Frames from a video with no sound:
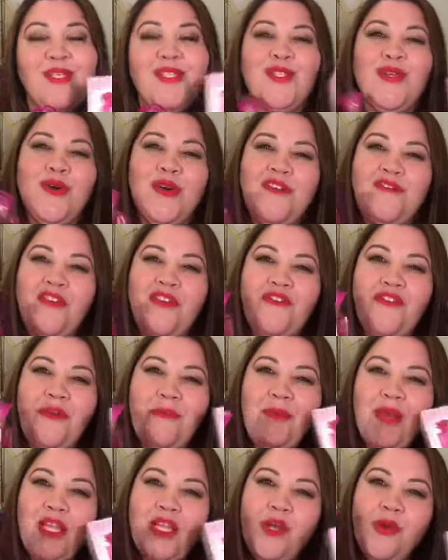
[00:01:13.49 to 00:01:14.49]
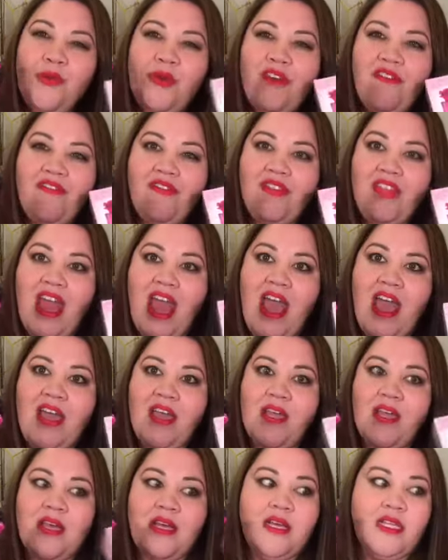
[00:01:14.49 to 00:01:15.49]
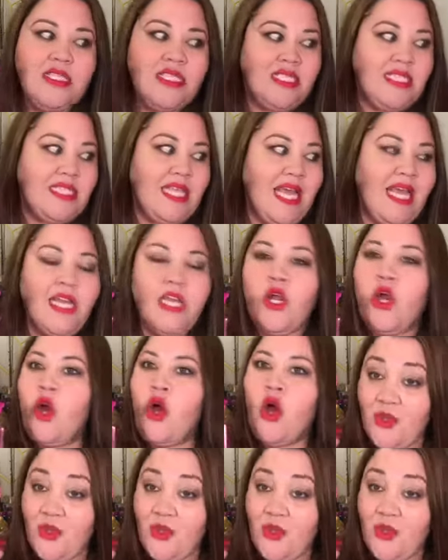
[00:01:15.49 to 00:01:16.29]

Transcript: So if you're familiar with that scent,